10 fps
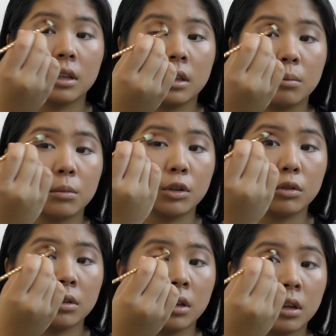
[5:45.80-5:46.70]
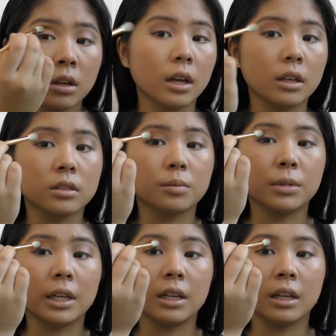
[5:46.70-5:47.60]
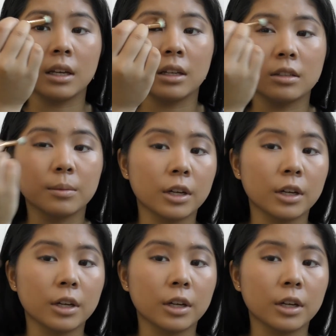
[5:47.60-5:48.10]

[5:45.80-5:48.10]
in the middle, like just blending it into my